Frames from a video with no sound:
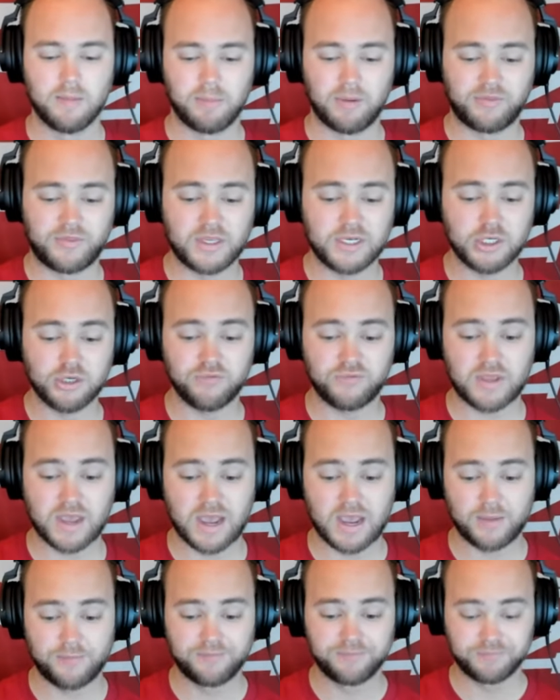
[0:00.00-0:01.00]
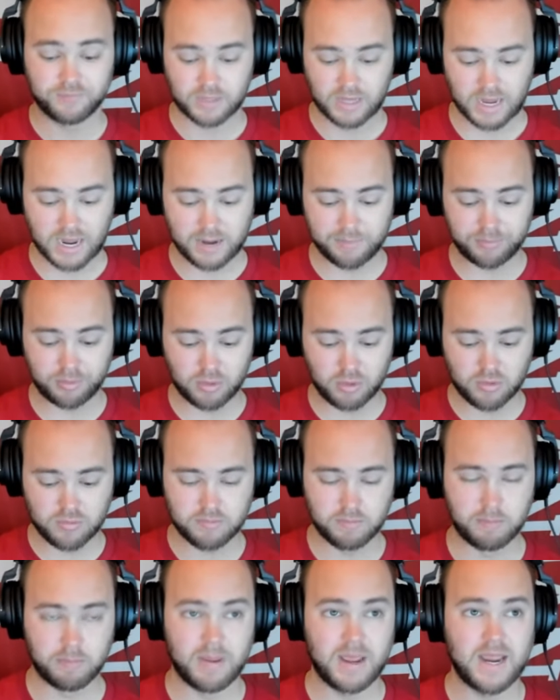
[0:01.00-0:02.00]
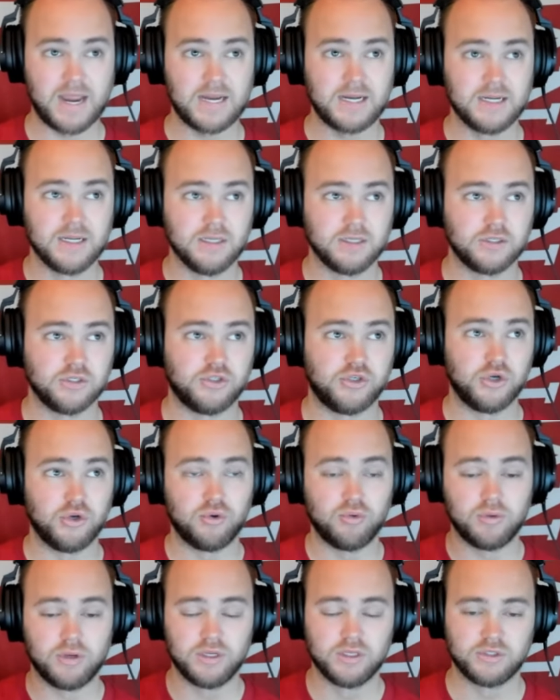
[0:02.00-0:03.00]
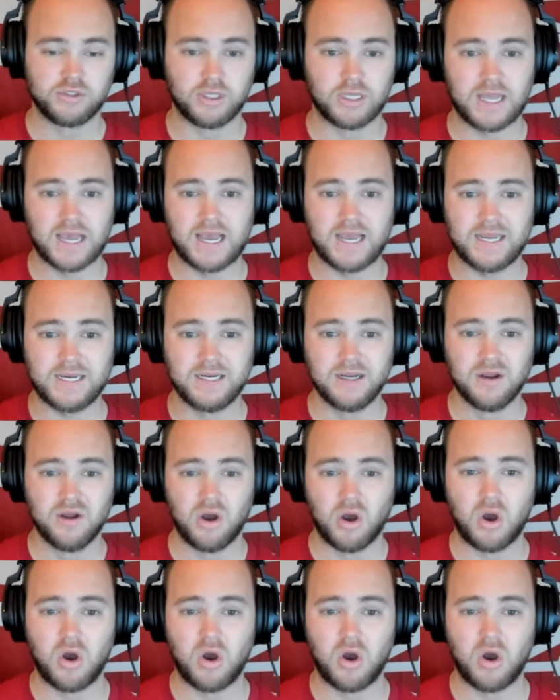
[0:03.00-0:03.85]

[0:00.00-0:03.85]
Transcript: But then you've got April, May, June, July,